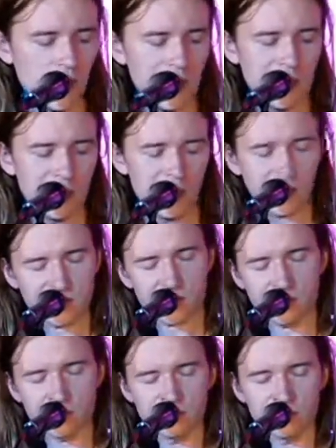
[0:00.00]
I
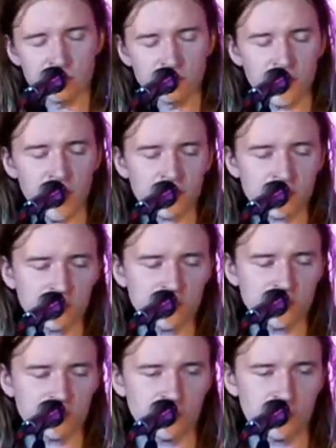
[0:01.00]
should have answered your
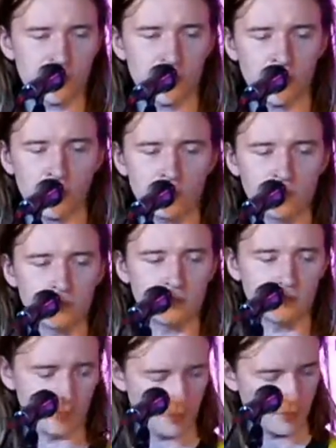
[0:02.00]

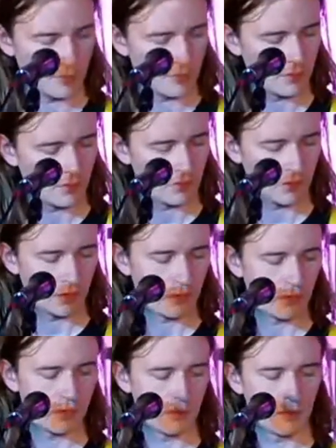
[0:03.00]
call.
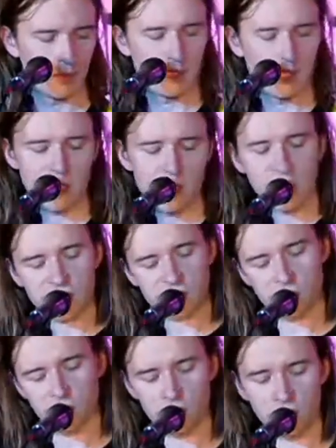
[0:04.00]
I
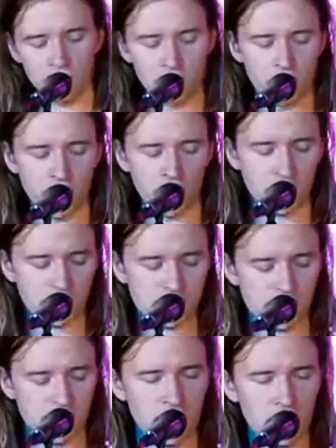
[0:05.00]
should have made
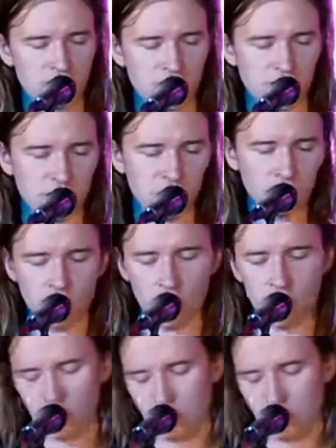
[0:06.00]
time sooner.